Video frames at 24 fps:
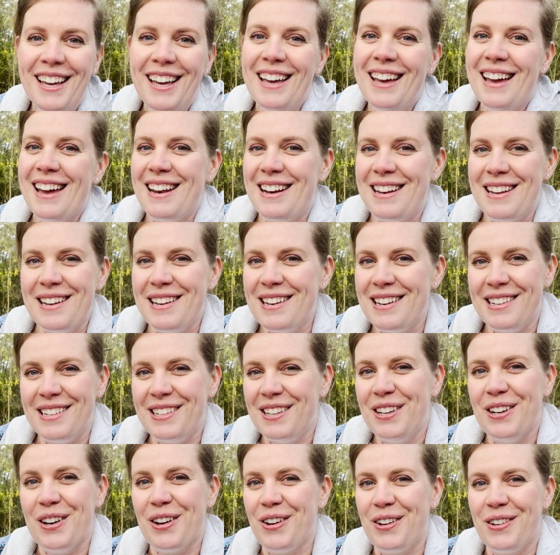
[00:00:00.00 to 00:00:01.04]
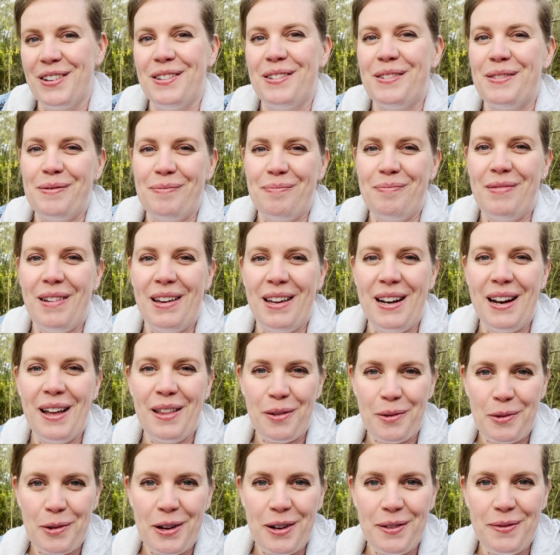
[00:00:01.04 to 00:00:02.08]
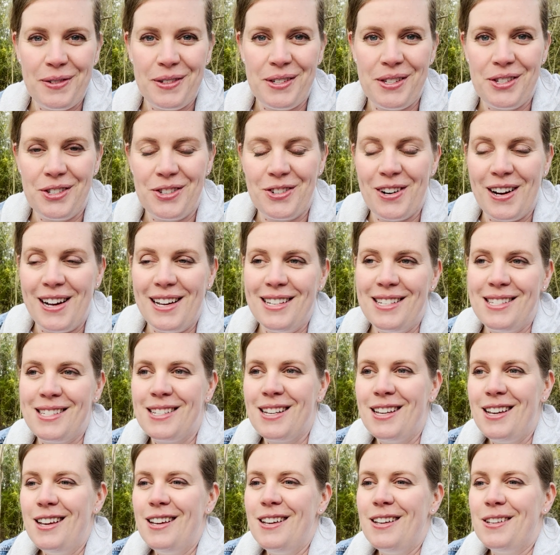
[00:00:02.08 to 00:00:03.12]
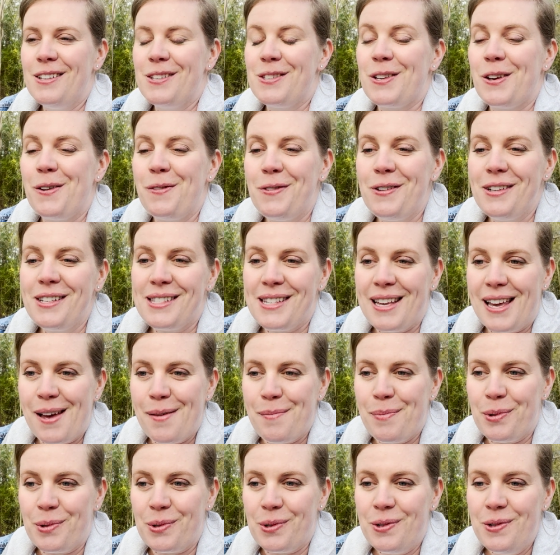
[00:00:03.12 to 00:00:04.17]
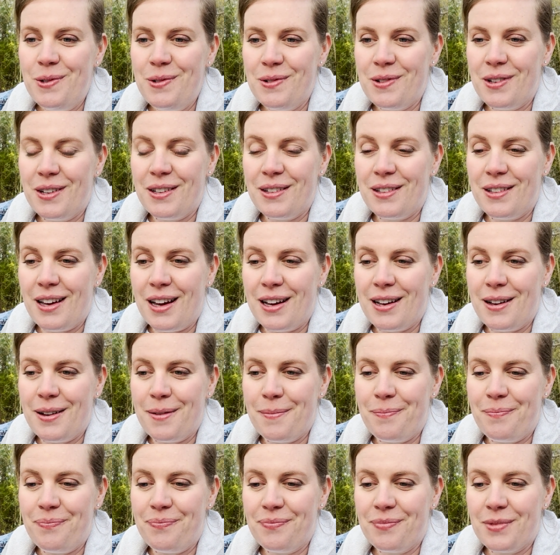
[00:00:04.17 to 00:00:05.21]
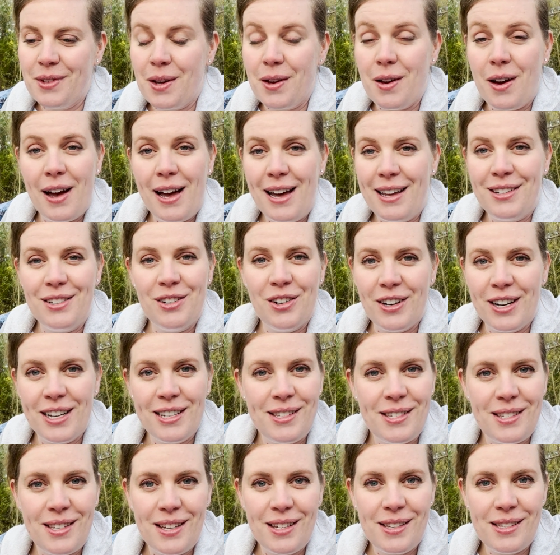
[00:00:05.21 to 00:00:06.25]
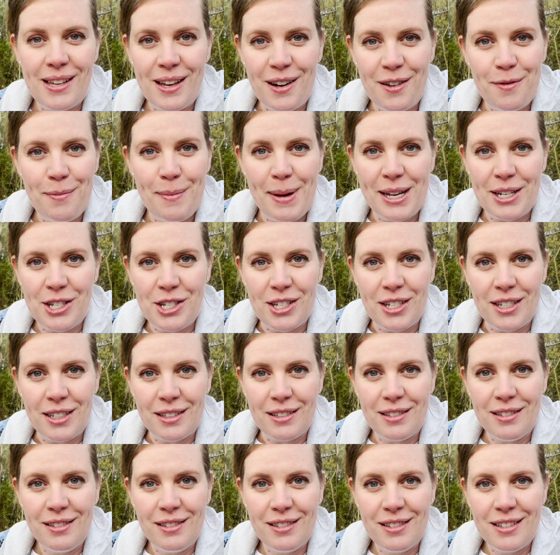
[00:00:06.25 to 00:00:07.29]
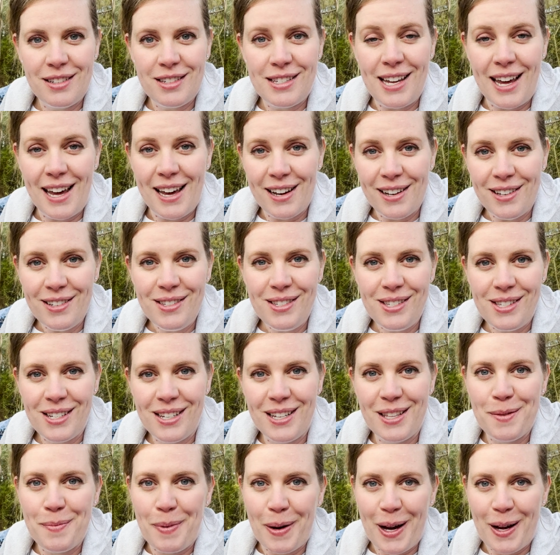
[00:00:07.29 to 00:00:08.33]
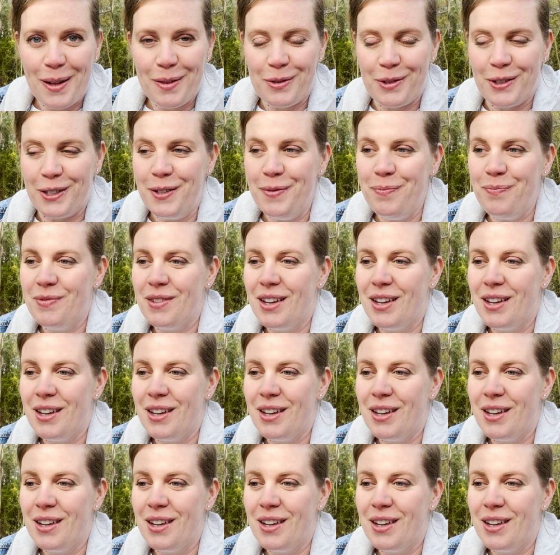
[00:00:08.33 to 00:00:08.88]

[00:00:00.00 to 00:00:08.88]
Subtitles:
And in another word for stress. So for example, I had a nice set of matching towels in the bathroom